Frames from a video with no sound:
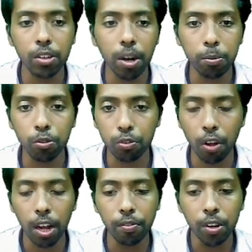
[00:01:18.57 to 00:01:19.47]
You have to
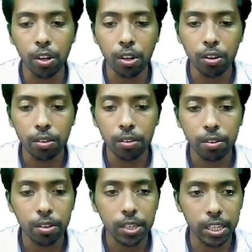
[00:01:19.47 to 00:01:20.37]
solve
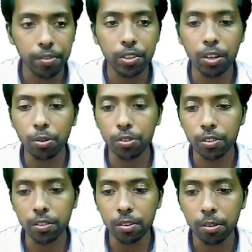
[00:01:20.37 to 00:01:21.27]
individual
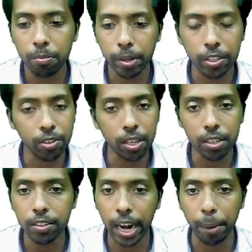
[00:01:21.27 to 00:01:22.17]
questions based on
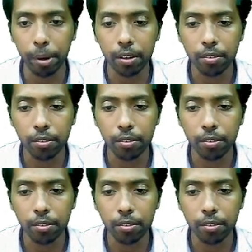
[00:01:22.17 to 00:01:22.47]
this timer.